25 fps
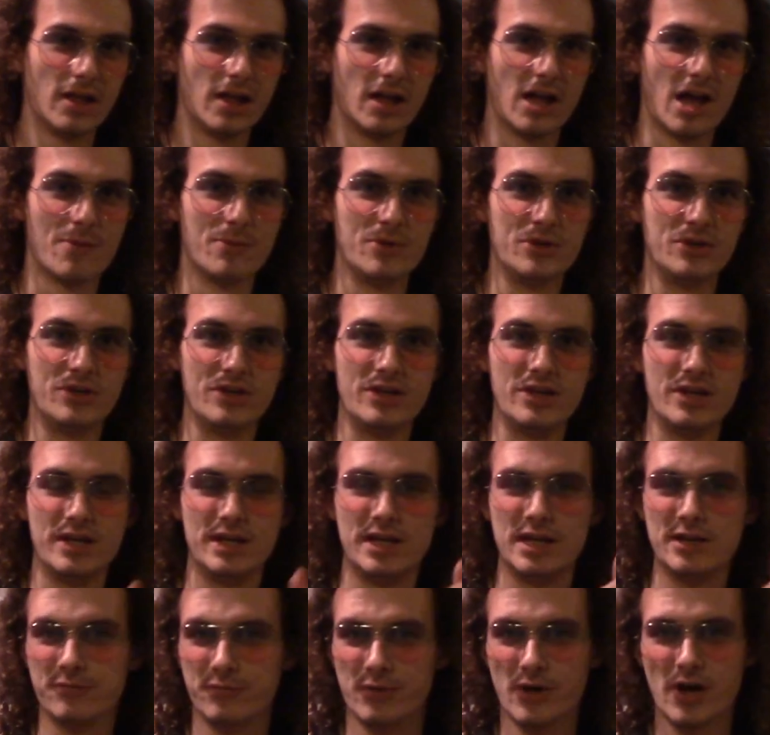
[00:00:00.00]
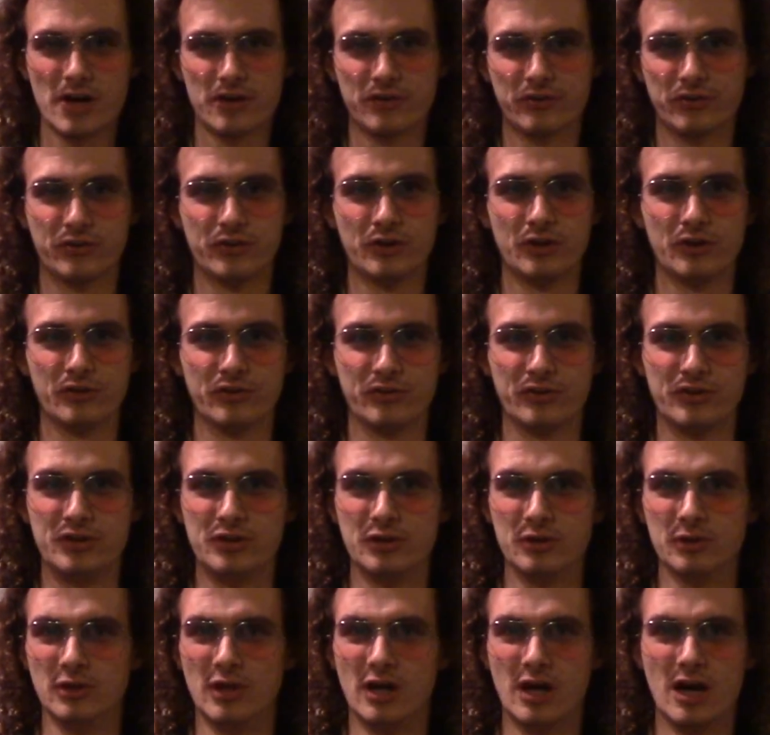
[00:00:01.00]
I mean, if that is seriously
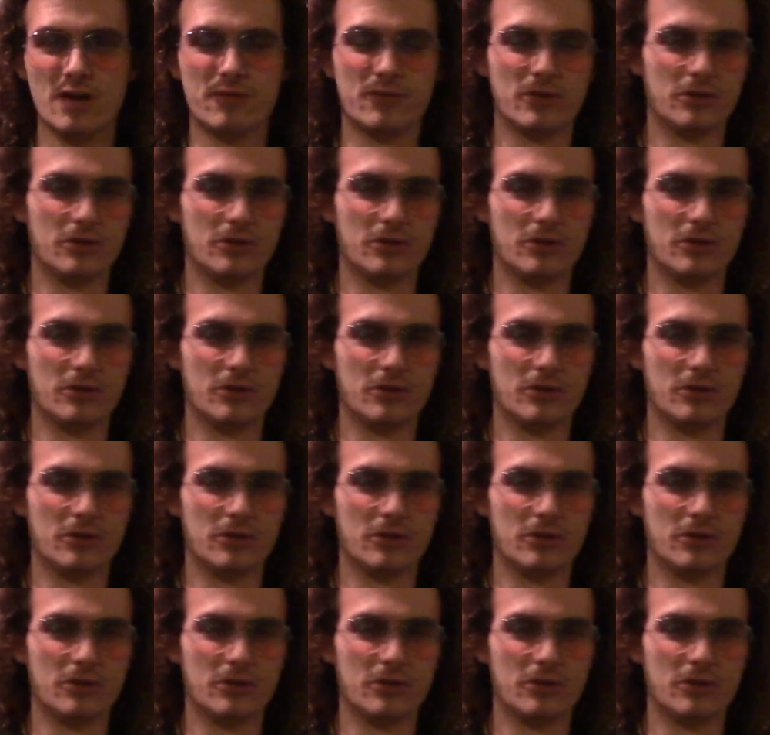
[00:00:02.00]
your life,